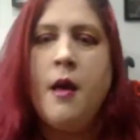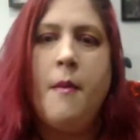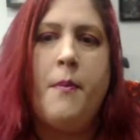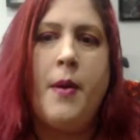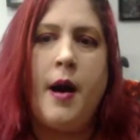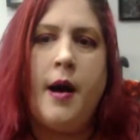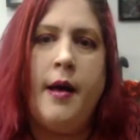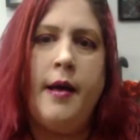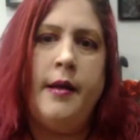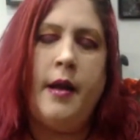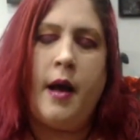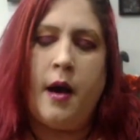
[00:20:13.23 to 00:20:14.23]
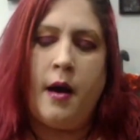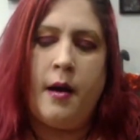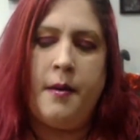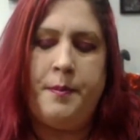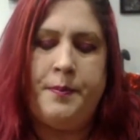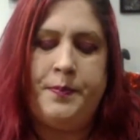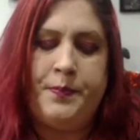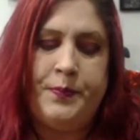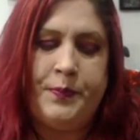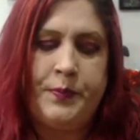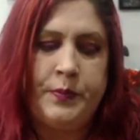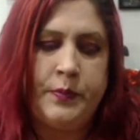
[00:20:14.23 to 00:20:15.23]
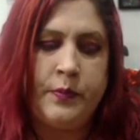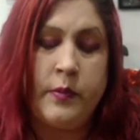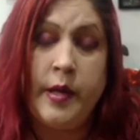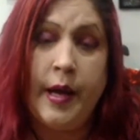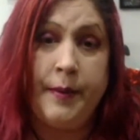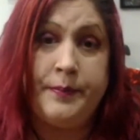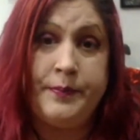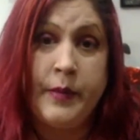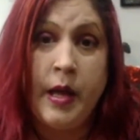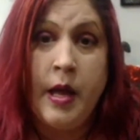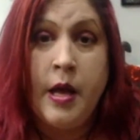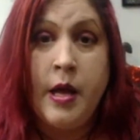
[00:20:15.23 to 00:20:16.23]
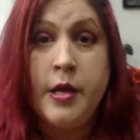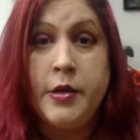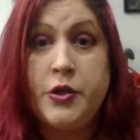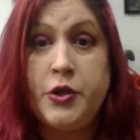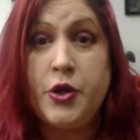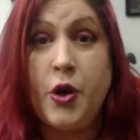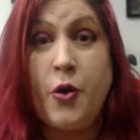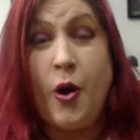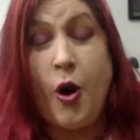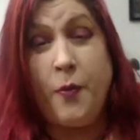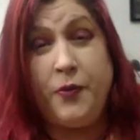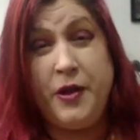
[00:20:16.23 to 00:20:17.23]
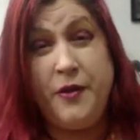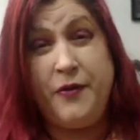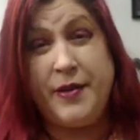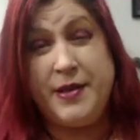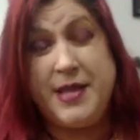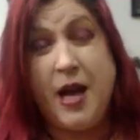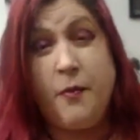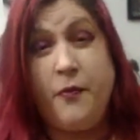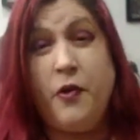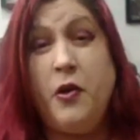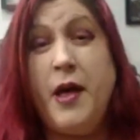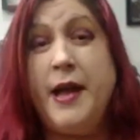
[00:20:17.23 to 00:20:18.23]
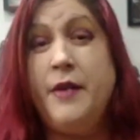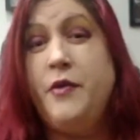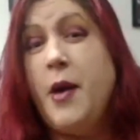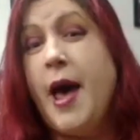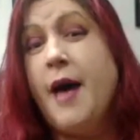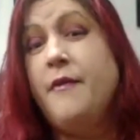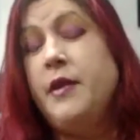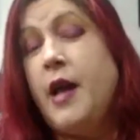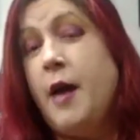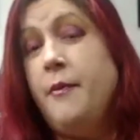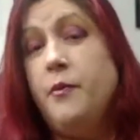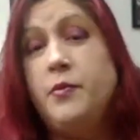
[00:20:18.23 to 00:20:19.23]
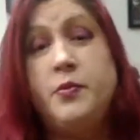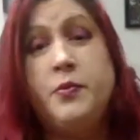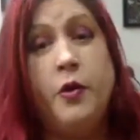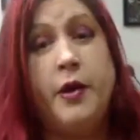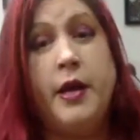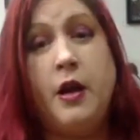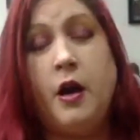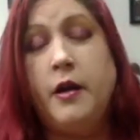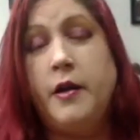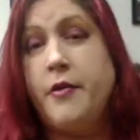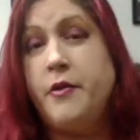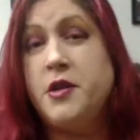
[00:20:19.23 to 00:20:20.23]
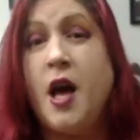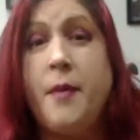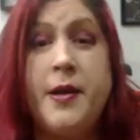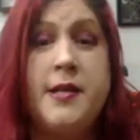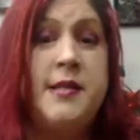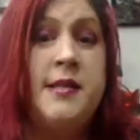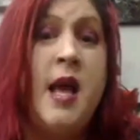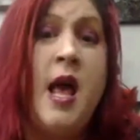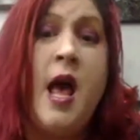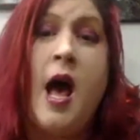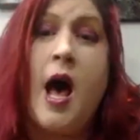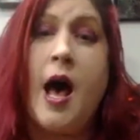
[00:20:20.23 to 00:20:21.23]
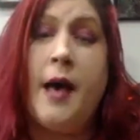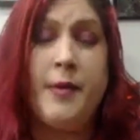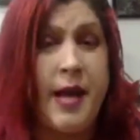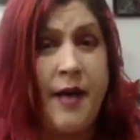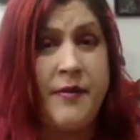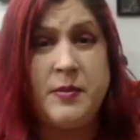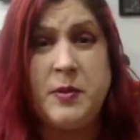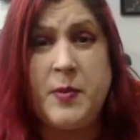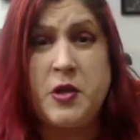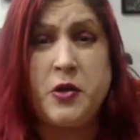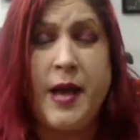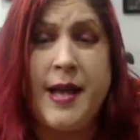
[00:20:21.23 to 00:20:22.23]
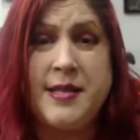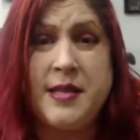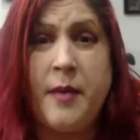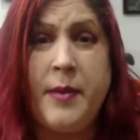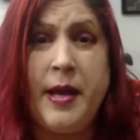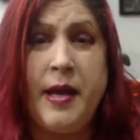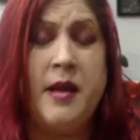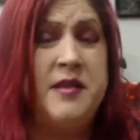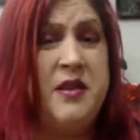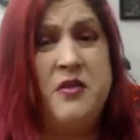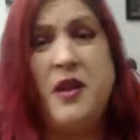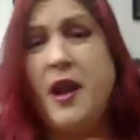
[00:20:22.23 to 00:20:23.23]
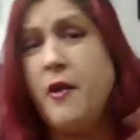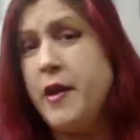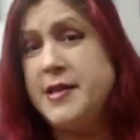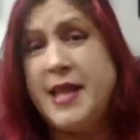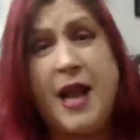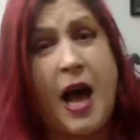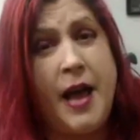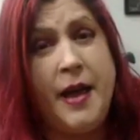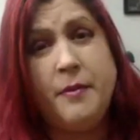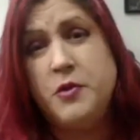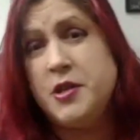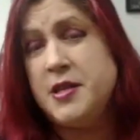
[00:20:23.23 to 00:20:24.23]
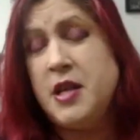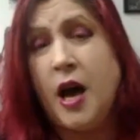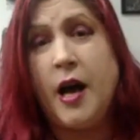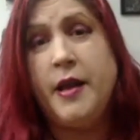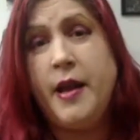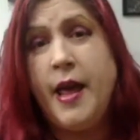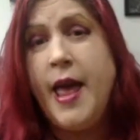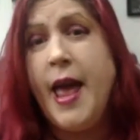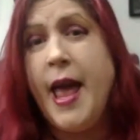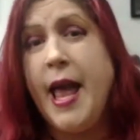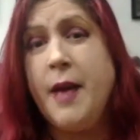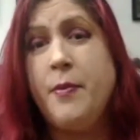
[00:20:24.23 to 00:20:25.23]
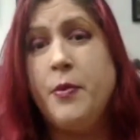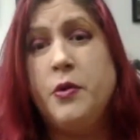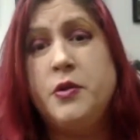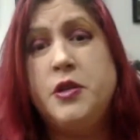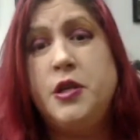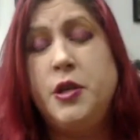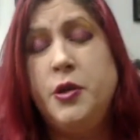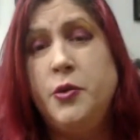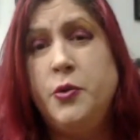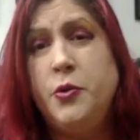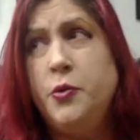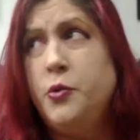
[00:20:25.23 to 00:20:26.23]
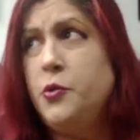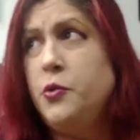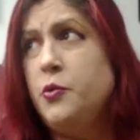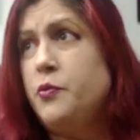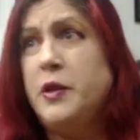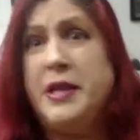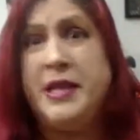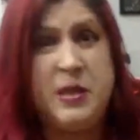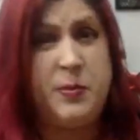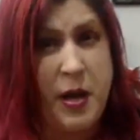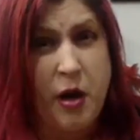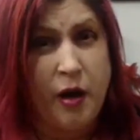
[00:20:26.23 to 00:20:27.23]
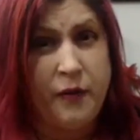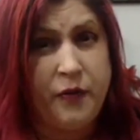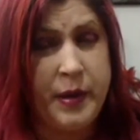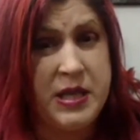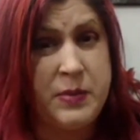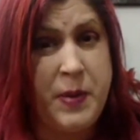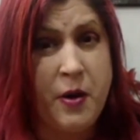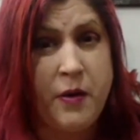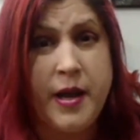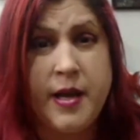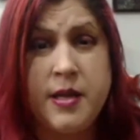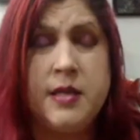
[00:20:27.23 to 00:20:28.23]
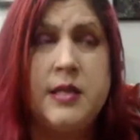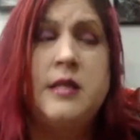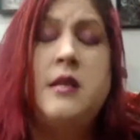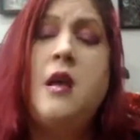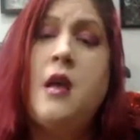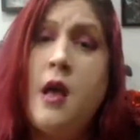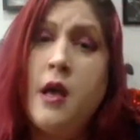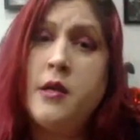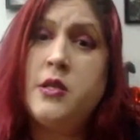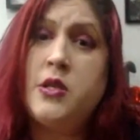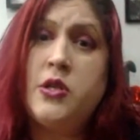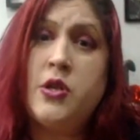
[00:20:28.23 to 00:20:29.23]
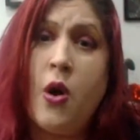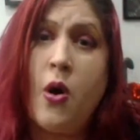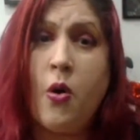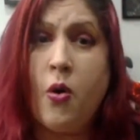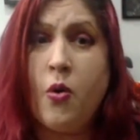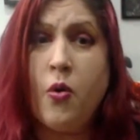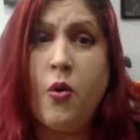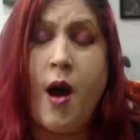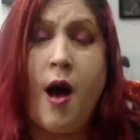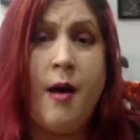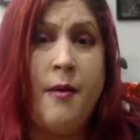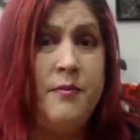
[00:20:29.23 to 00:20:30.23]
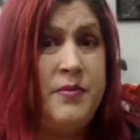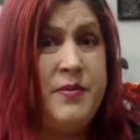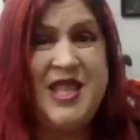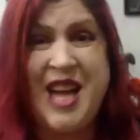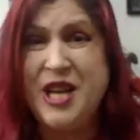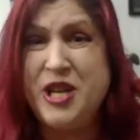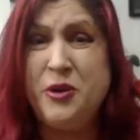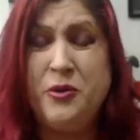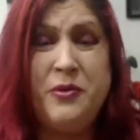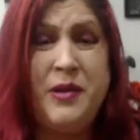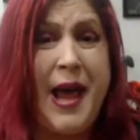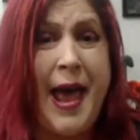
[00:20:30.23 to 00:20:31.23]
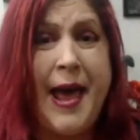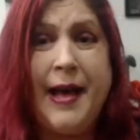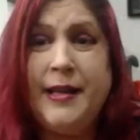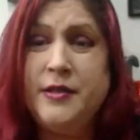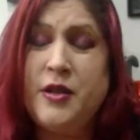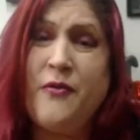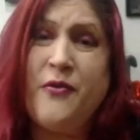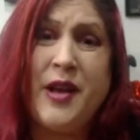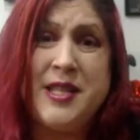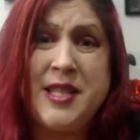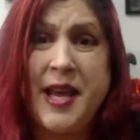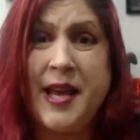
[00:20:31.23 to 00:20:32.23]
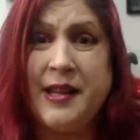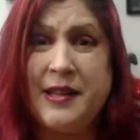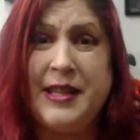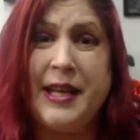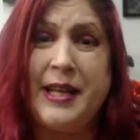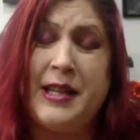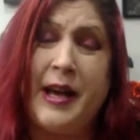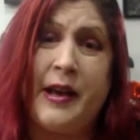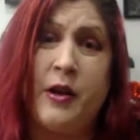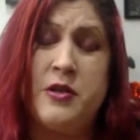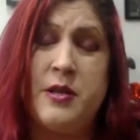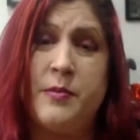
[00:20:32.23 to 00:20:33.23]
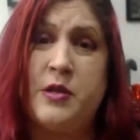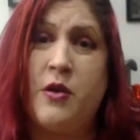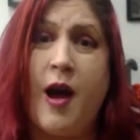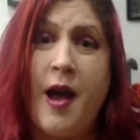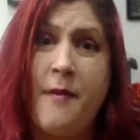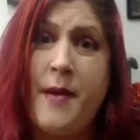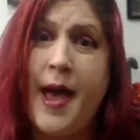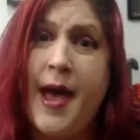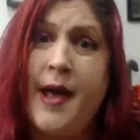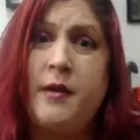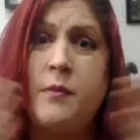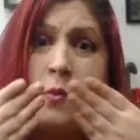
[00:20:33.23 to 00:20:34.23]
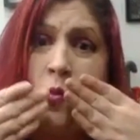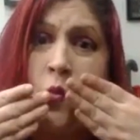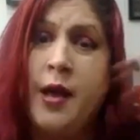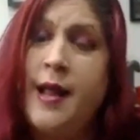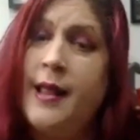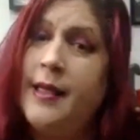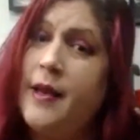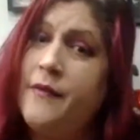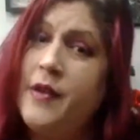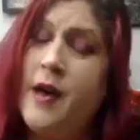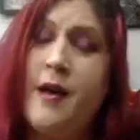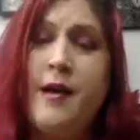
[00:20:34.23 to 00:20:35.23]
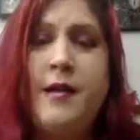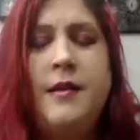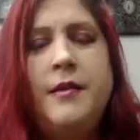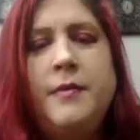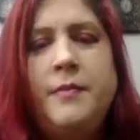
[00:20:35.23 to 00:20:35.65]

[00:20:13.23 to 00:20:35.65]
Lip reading: But yeah. So hopefully you found this helpful. And if you haven't, I'm working on other topics. I'm going to have some special guests coming because there's areas that I am just not able to really speak on from experience. So stay tuned and don't forget to click like or subscribe, and love y'all.